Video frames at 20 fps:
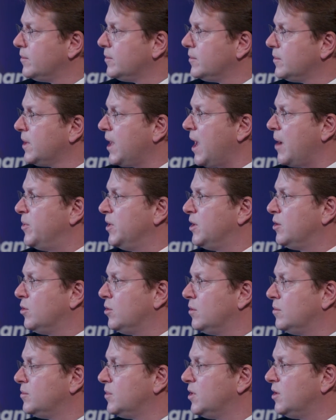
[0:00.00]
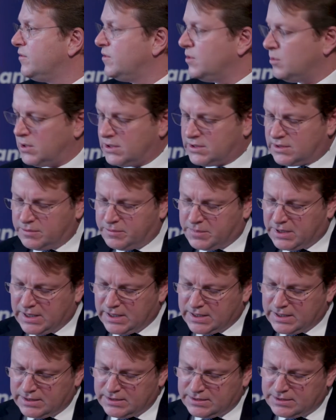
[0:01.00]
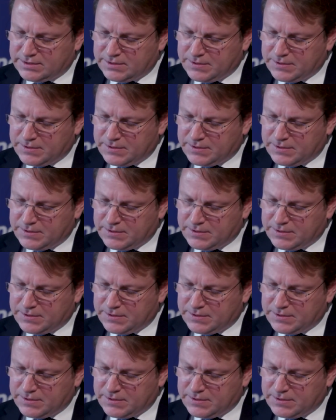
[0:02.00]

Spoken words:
capital of the Western Balkans,